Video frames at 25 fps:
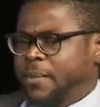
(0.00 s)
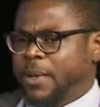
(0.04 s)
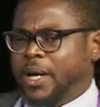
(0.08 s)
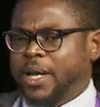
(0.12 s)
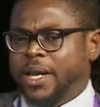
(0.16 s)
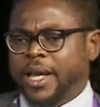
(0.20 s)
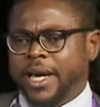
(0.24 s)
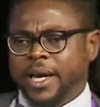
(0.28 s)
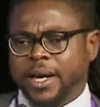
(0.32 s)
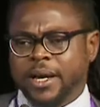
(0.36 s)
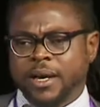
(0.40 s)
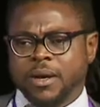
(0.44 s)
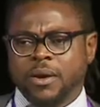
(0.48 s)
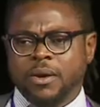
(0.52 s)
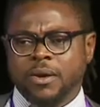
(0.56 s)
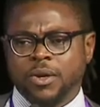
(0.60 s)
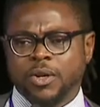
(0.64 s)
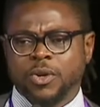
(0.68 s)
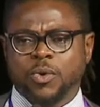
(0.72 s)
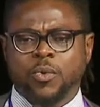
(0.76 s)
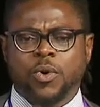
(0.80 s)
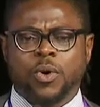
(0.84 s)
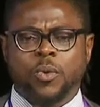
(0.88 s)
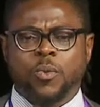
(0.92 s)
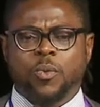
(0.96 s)
about like, you
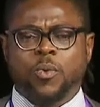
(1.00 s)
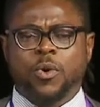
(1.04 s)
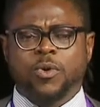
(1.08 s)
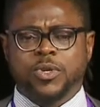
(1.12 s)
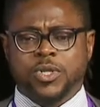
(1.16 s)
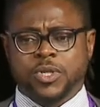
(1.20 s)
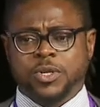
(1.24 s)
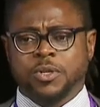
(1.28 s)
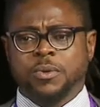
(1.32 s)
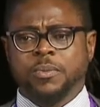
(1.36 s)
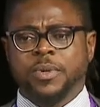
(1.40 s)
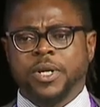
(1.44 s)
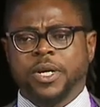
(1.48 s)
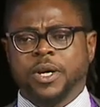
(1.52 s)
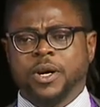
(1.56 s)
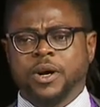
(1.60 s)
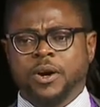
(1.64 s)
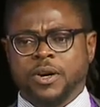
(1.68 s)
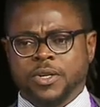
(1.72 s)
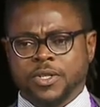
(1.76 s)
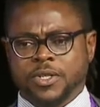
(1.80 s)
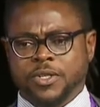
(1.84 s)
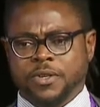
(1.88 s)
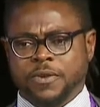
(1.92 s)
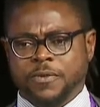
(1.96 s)
know, what was gonna be the
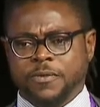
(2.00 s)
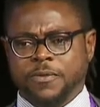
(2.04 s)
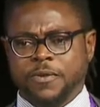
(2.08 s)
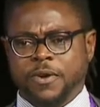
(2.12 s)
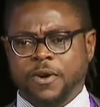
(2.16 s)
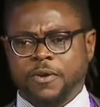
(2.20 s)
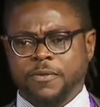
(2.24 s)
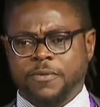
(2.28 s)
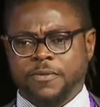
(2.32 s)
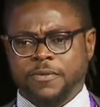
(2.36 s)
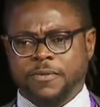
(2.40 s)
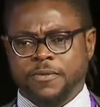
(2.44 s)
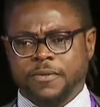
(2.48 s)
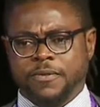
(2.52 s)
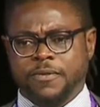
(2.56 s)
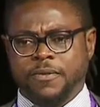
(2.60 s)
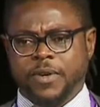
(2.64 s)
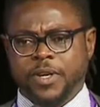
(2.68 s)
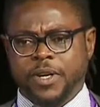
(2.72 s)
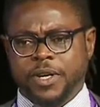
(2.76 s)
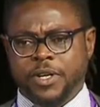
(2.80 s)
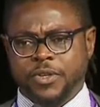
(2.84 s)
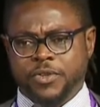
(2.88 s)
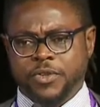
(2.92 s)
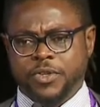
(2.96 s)
cost of
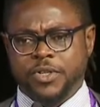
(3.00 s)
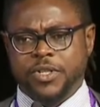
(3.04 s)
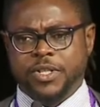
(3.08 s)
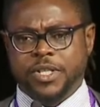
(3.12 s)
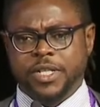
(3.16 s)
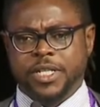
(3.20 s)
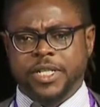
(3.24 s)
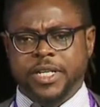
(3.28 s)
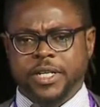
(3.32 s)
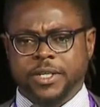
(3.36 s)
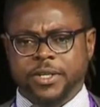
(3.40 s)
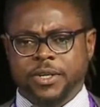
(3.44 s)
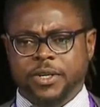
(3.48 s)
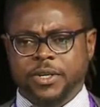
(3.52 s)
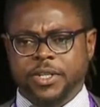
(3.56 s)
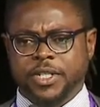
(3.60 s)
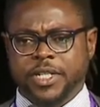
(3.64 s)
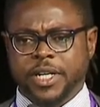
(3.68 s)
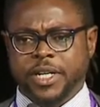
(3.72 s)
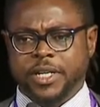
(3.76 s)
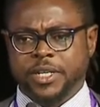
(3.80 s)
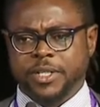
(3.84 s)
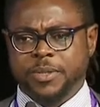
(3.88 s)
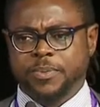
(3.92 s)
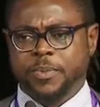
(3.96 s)
introducing
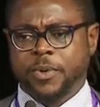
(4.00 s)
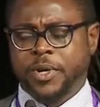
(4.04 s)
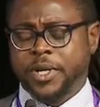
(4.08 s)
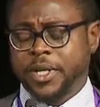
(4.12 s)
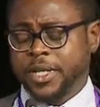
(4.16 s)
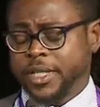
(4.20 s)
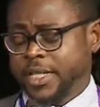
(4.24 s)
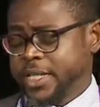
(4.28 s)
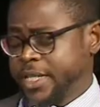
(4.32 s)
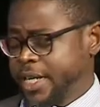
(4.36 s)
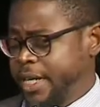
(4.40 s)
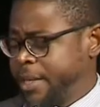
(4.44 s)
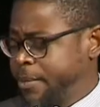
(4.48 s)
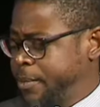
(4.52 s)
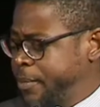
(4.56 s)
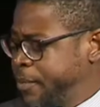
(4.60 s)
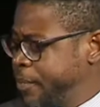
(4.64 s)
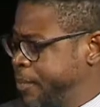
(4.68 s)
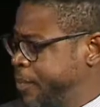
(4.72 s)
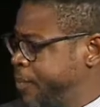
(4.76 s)
technology at this point in time.